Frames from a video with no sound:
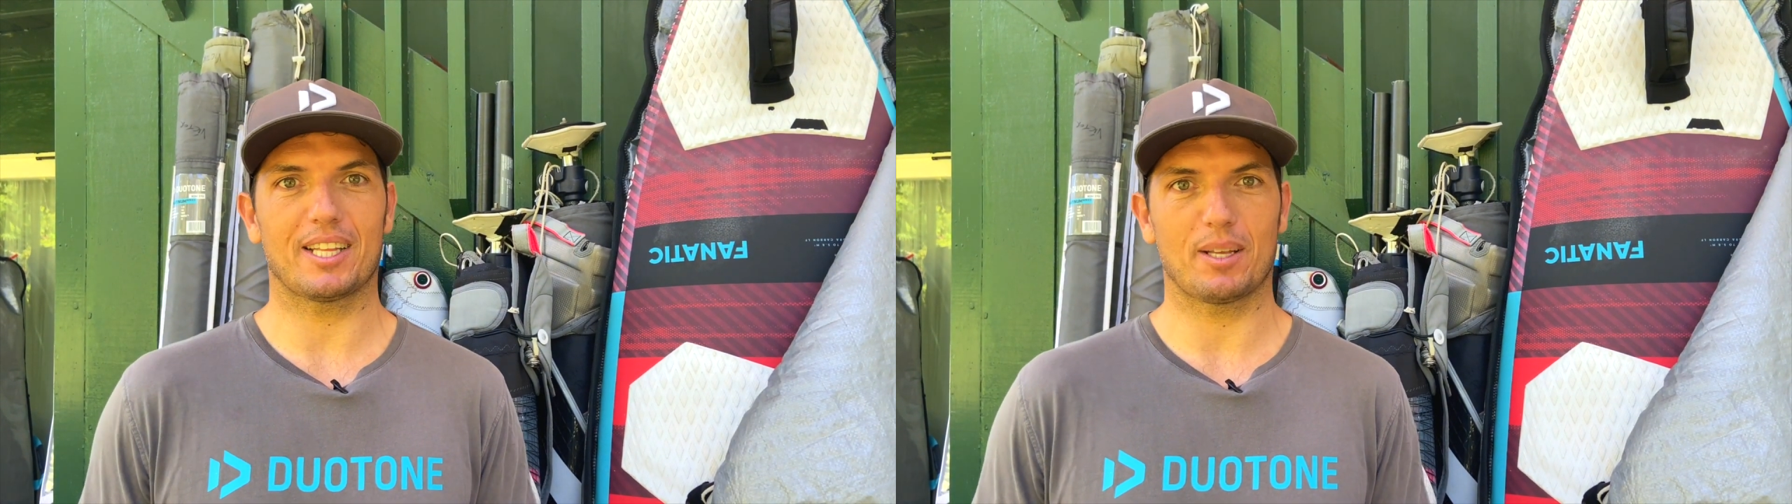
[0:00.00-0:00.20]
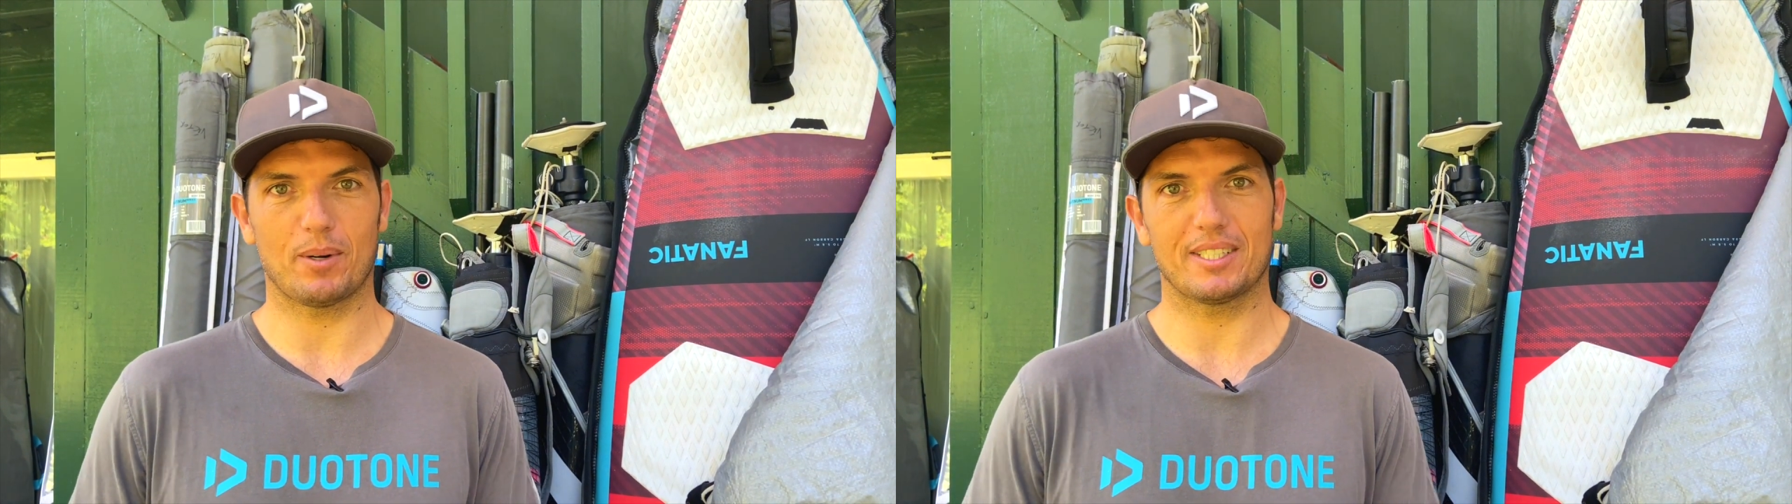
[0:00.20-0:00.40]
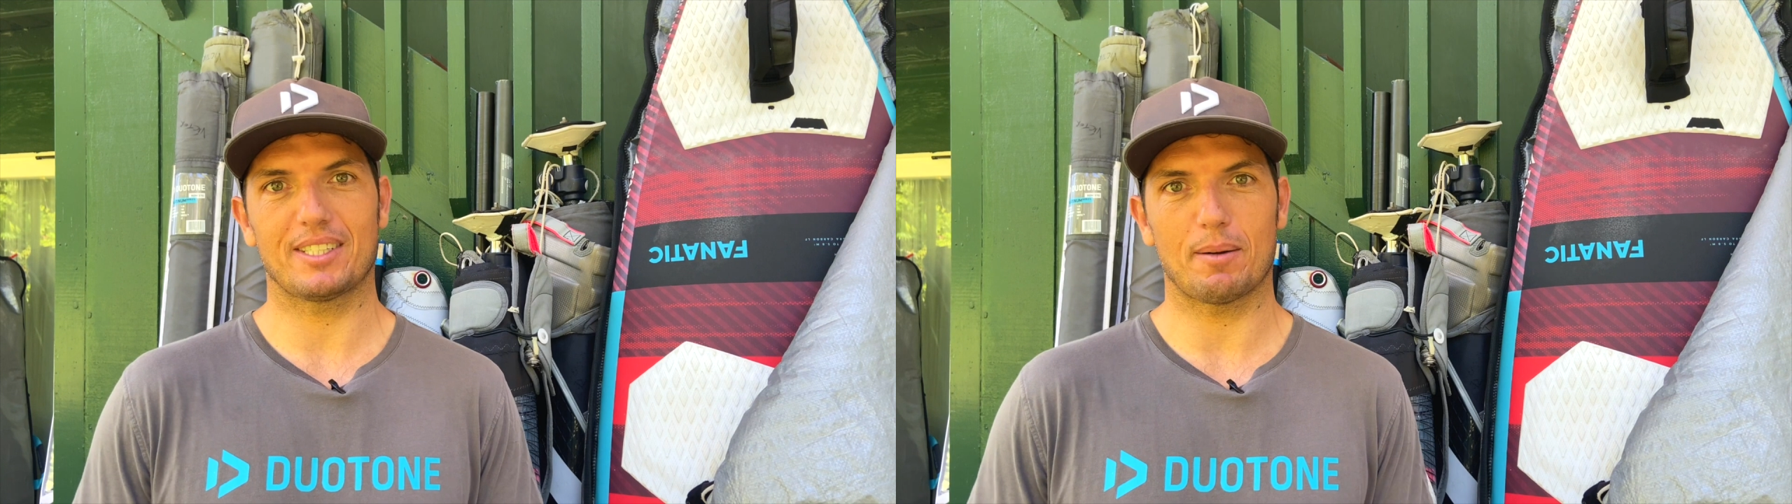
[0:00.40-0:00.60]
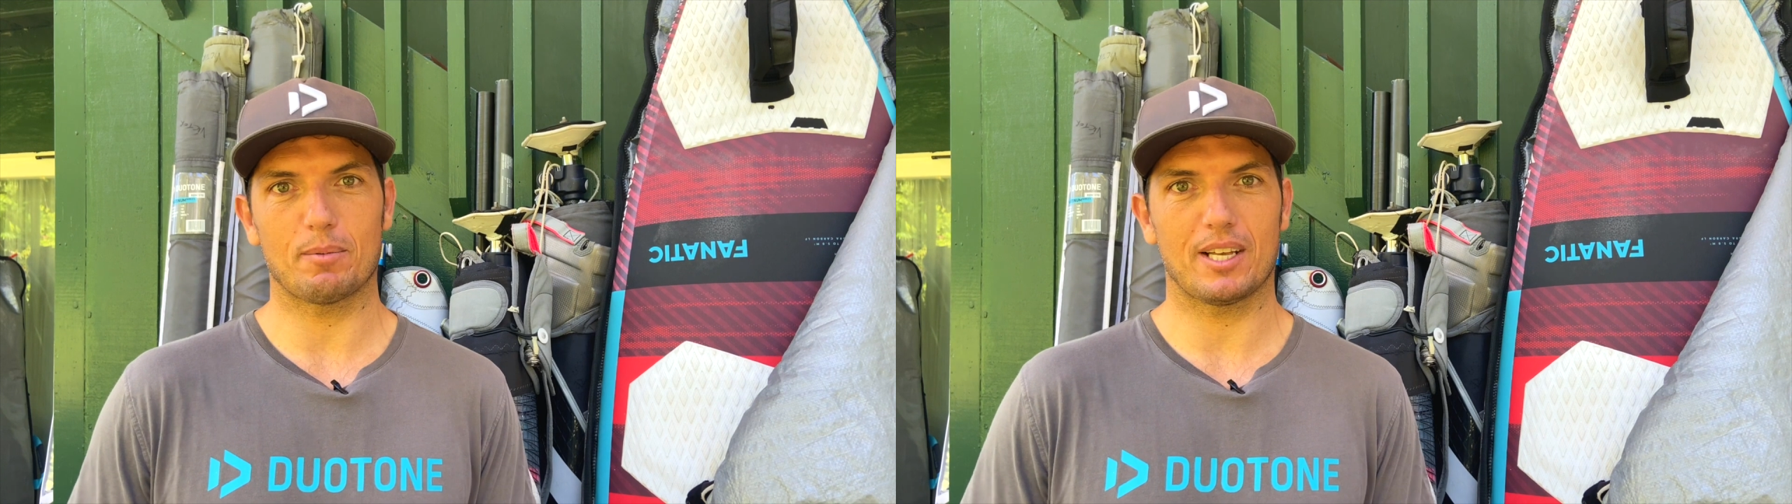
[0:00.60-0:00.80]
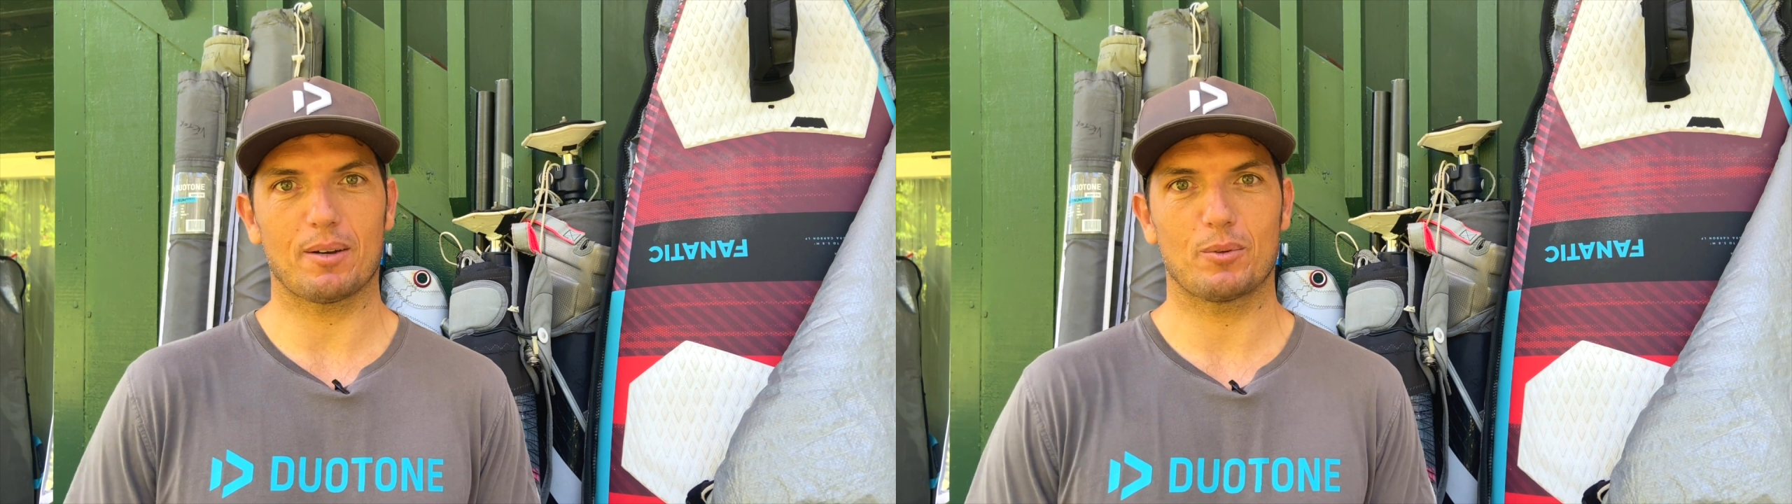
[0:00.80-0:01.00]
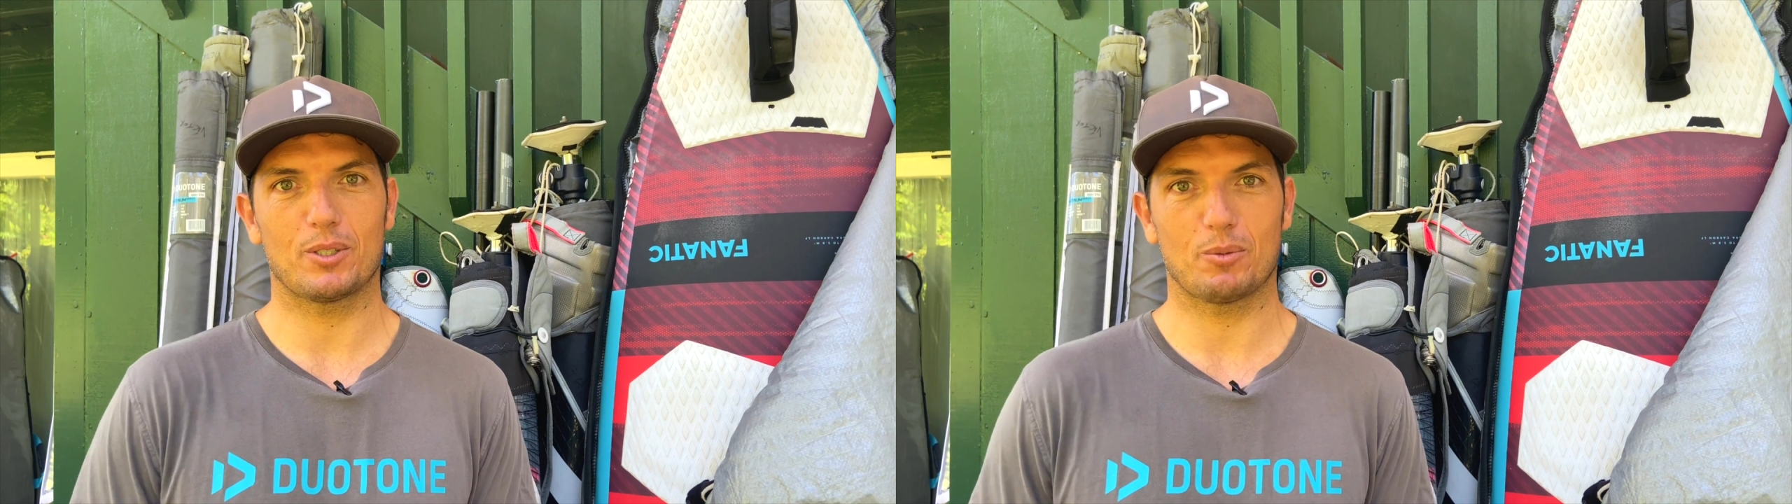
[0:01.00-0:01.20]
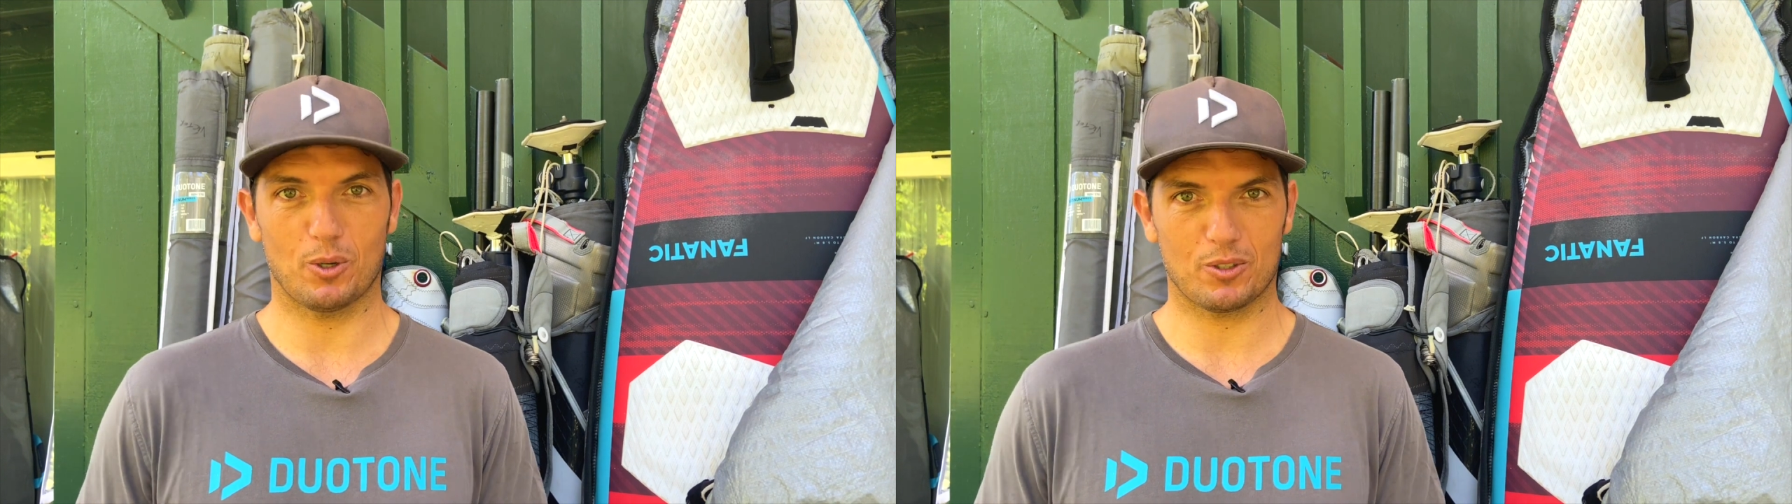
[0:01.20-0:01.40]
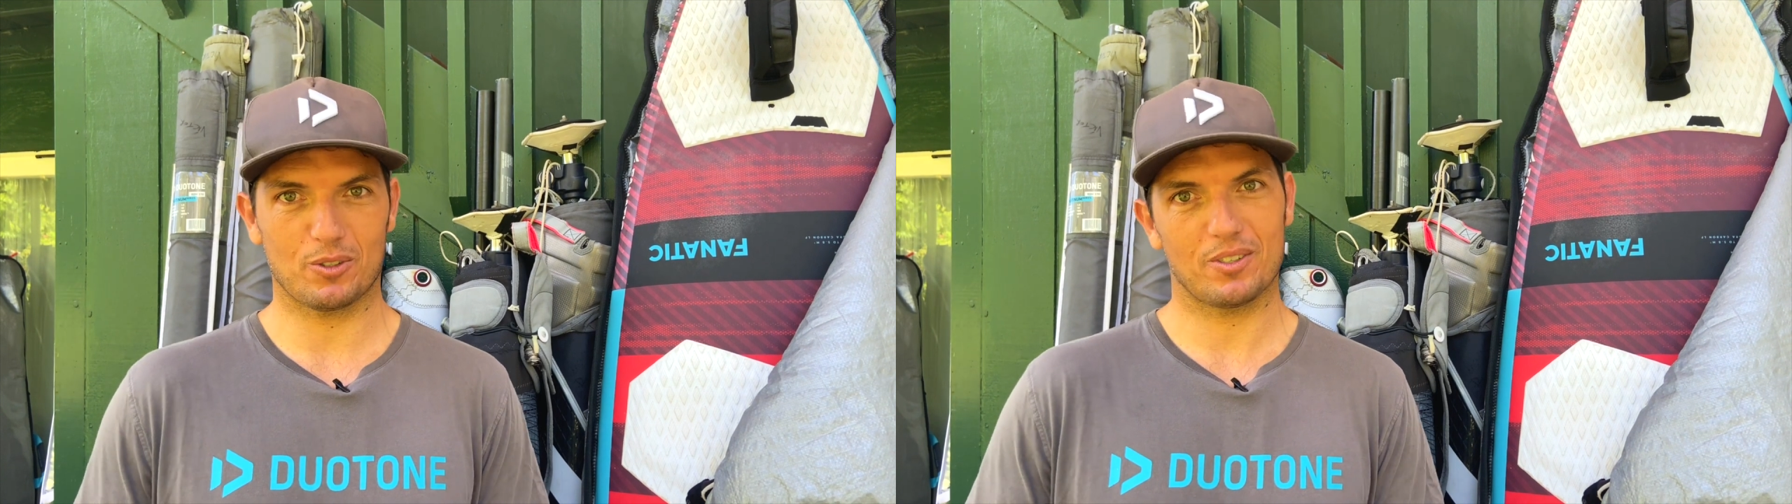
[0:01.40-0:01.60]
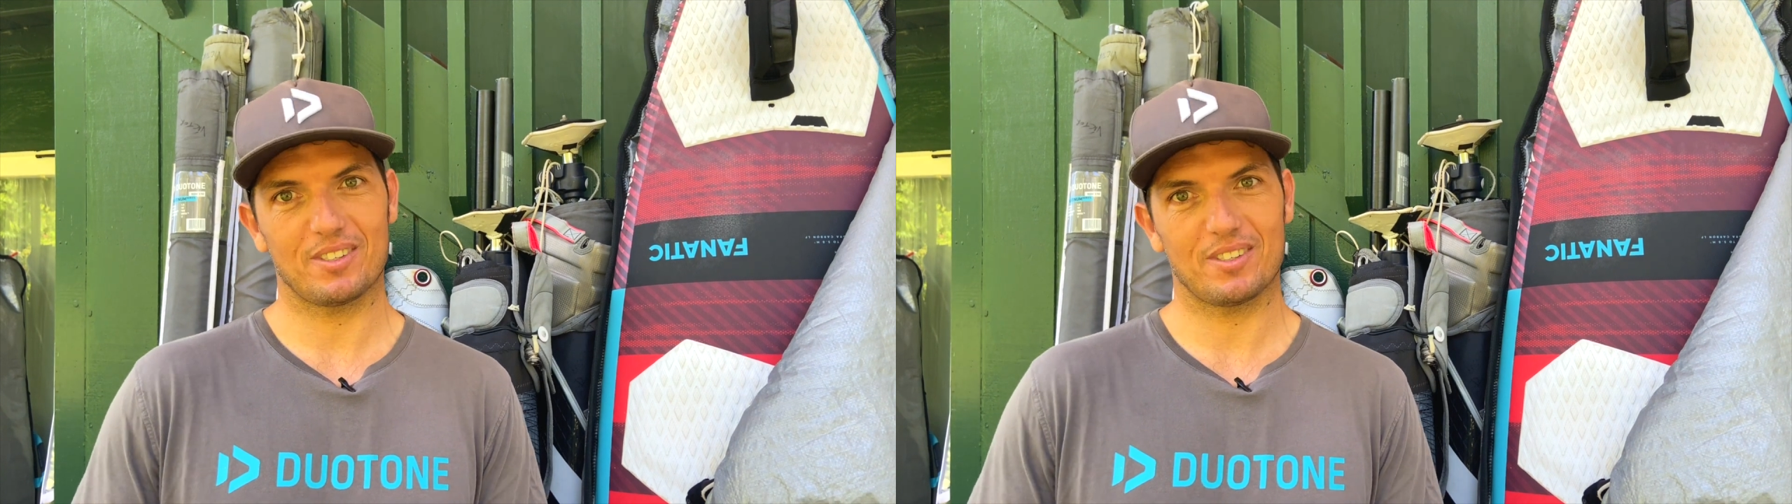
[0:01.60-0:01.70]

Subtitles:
the one in Starportac, which was